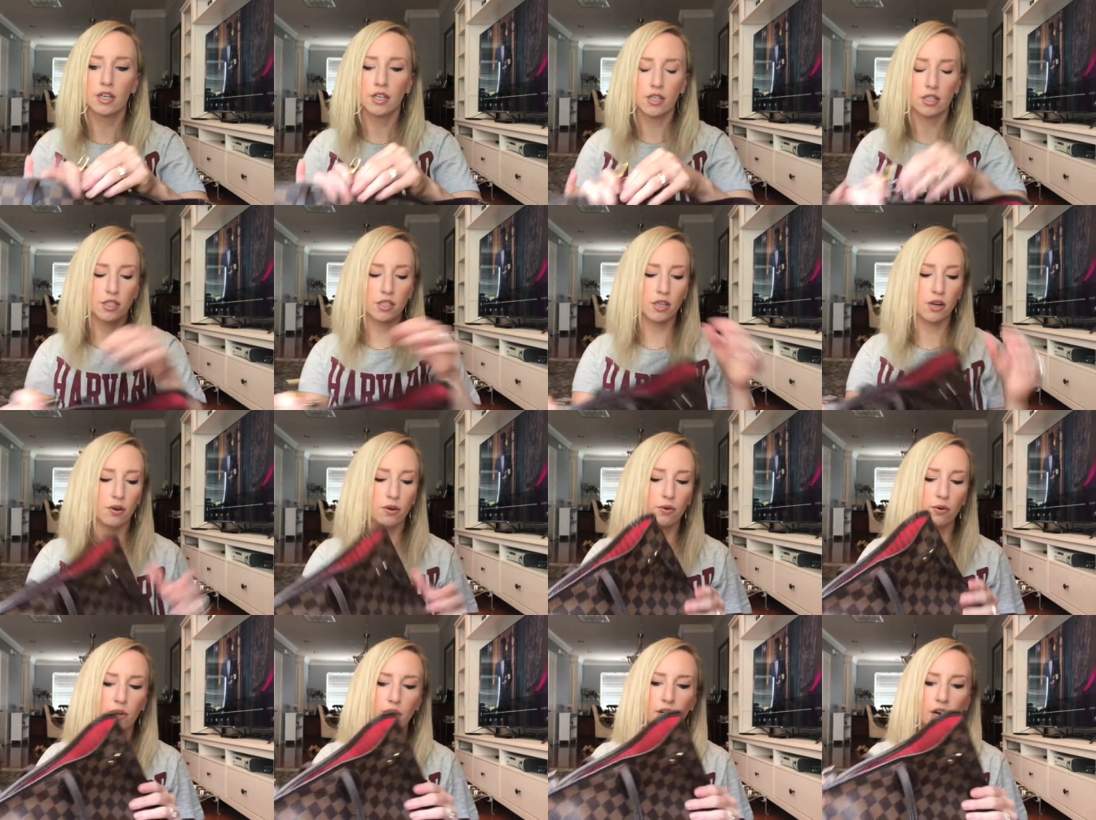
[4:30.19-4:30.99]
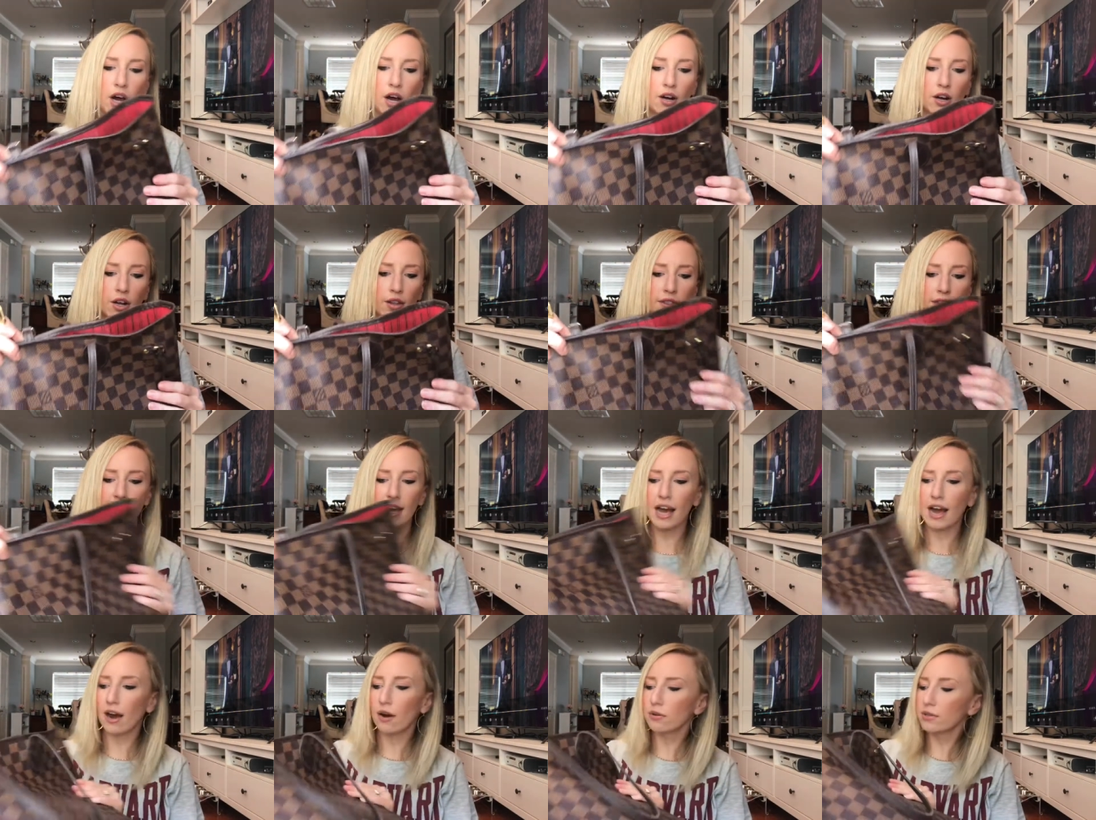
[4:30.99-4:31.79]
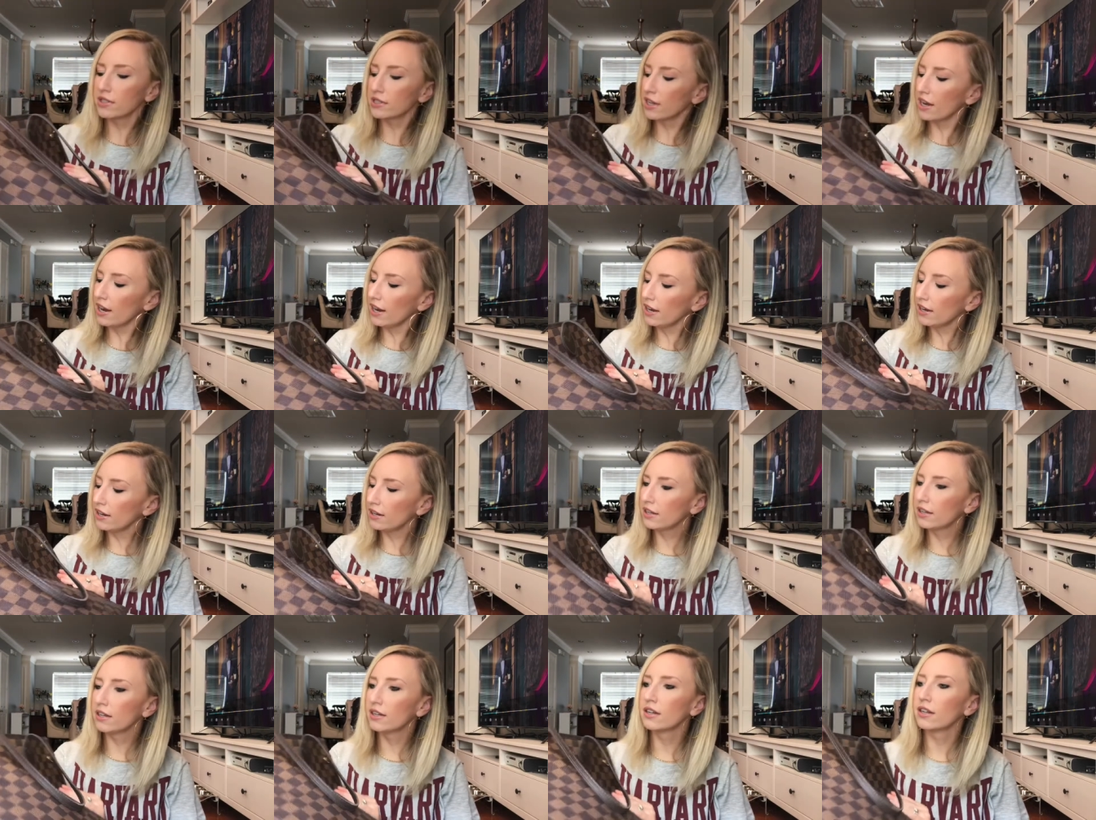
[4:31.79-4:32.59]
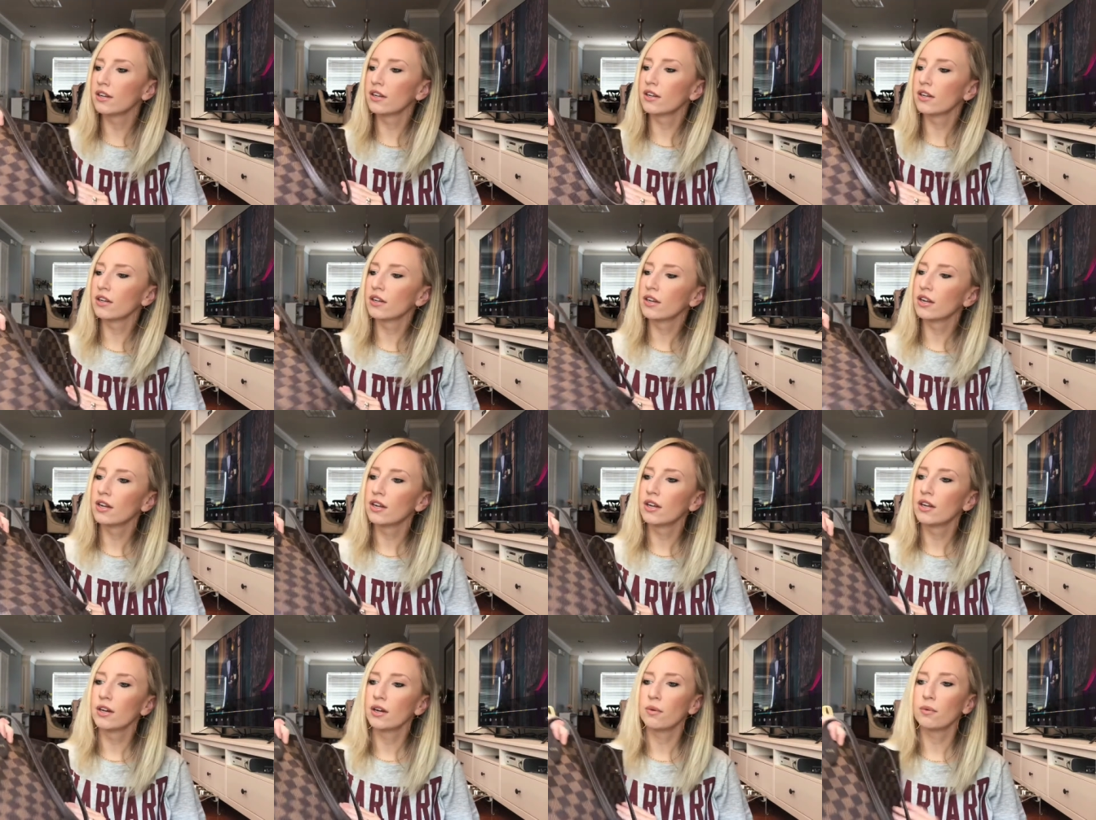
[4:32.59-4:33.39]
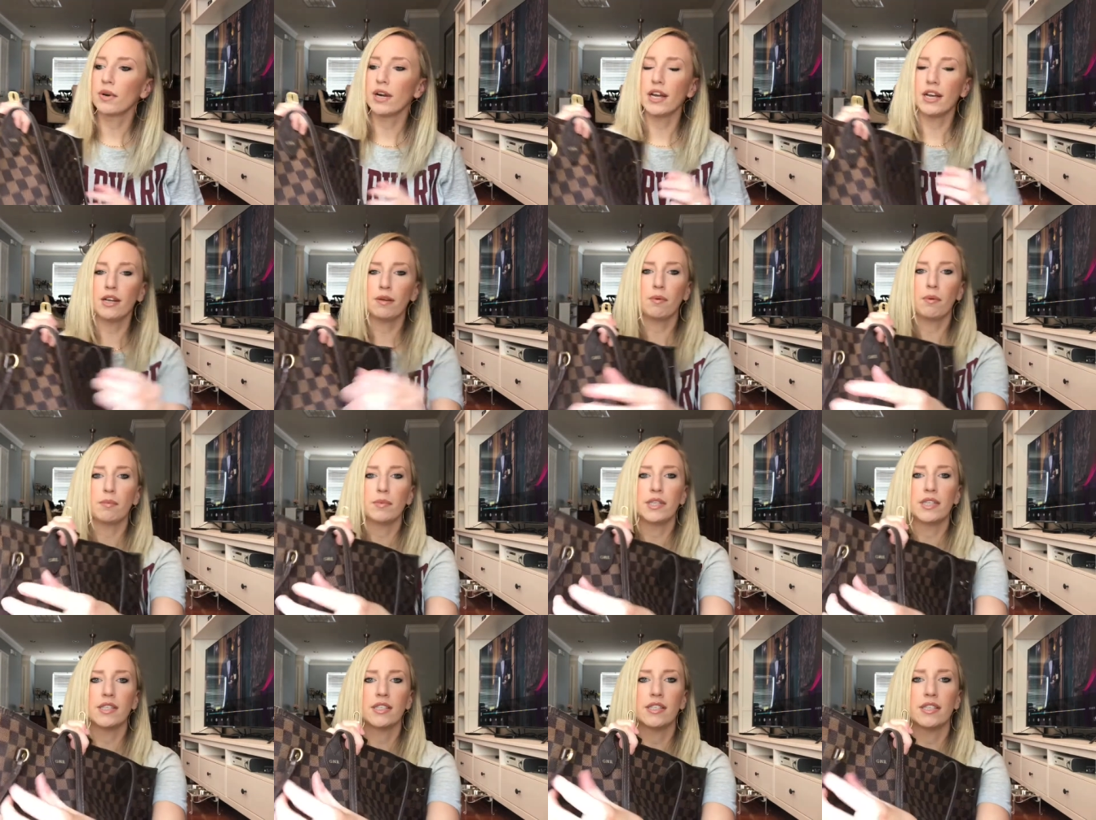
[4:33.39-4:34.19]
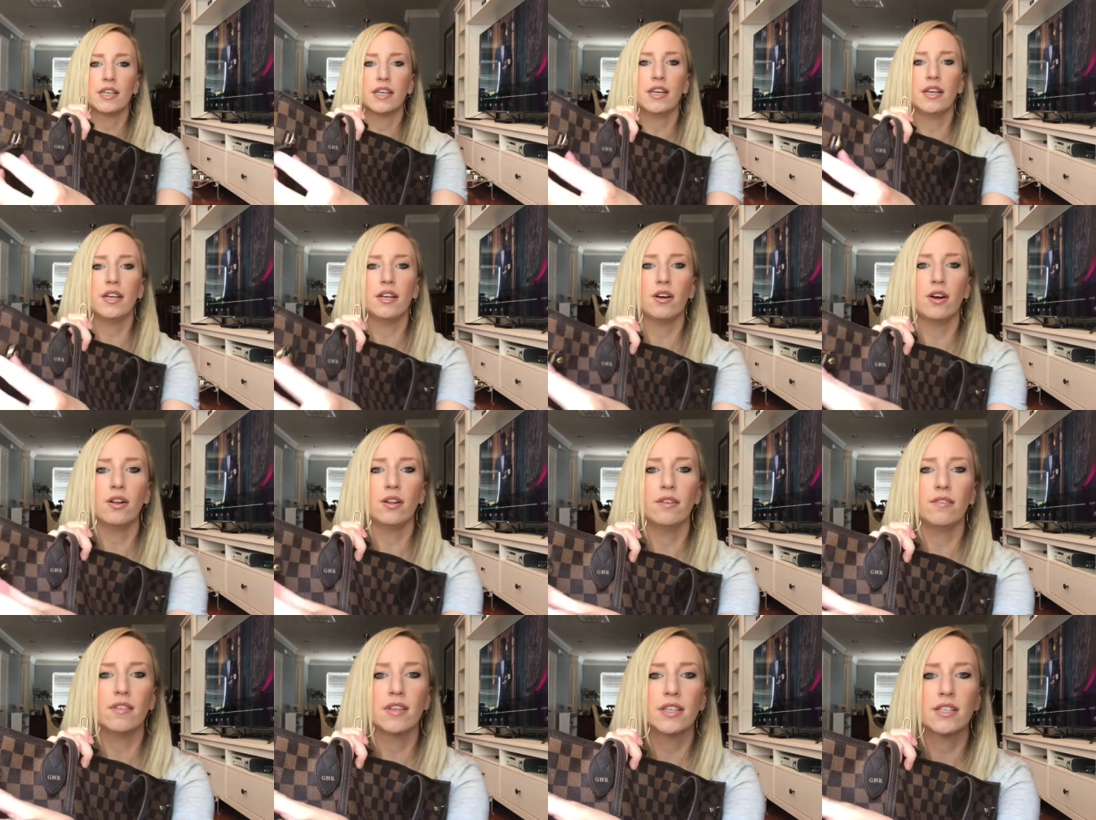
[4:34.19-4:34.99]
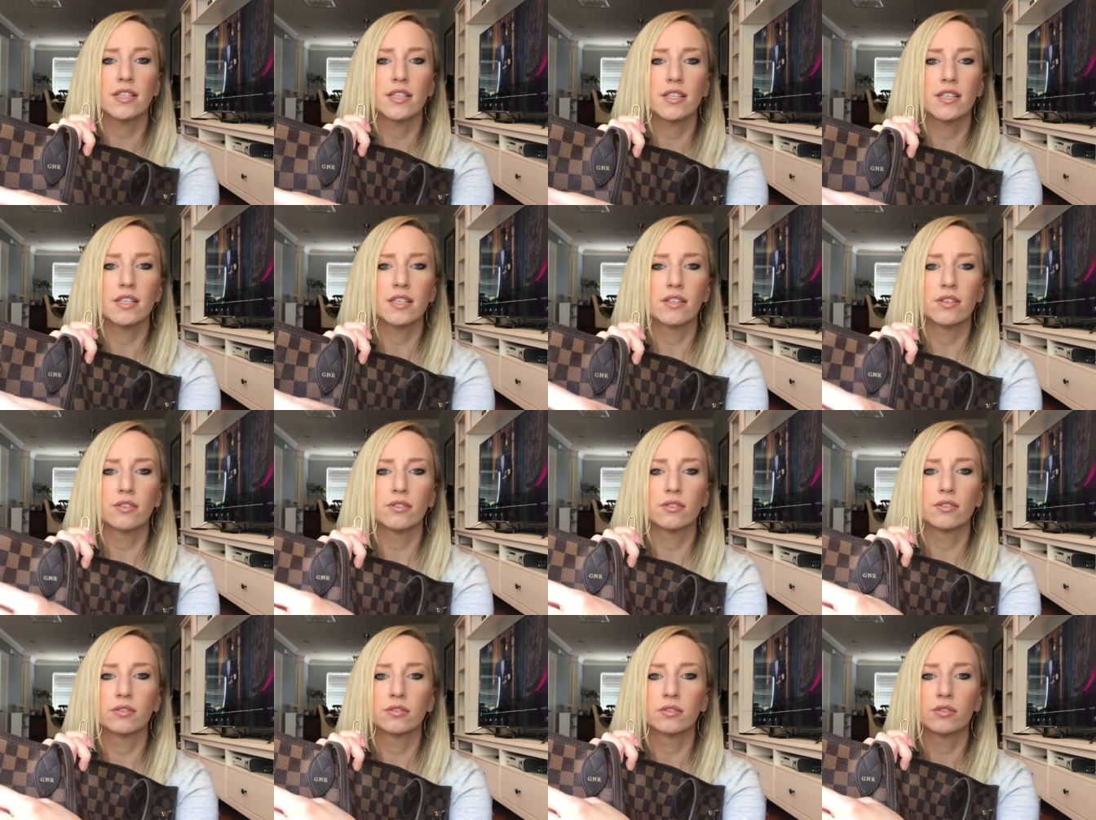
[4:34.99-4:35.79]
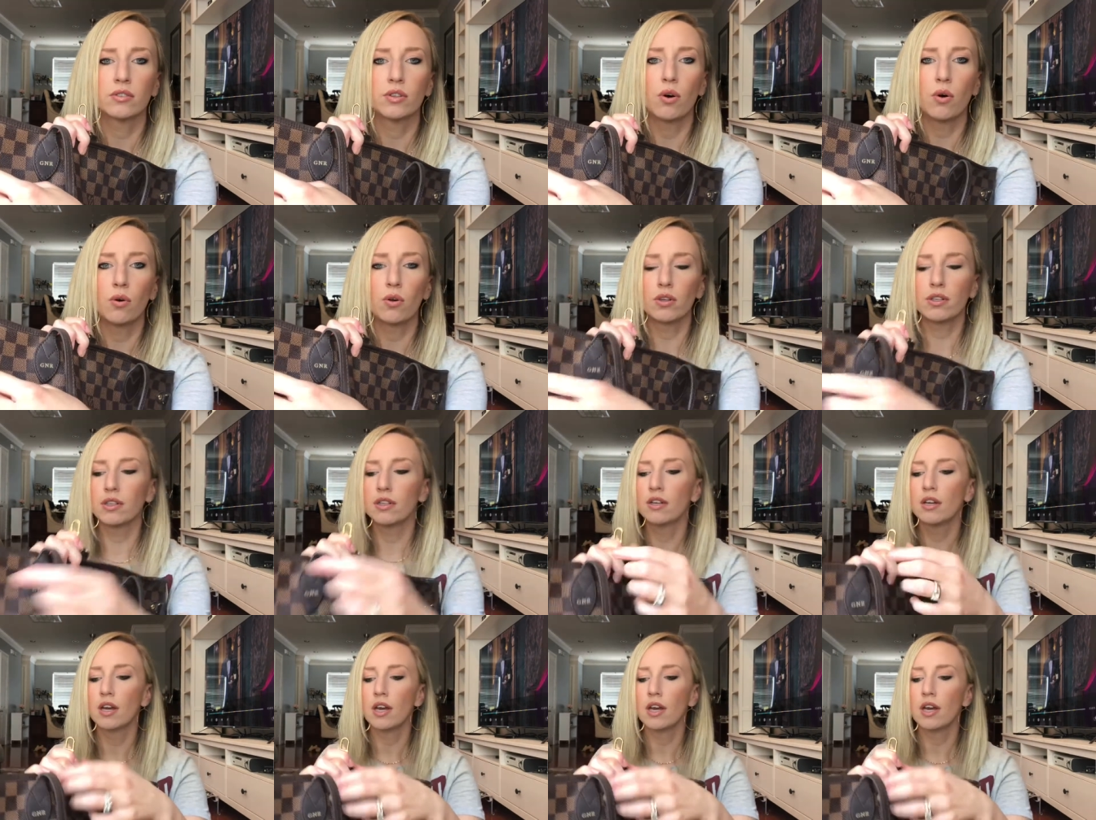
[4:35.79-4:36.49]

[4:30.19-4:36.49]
So not on the outside where anyone would see it, all of this is still gold.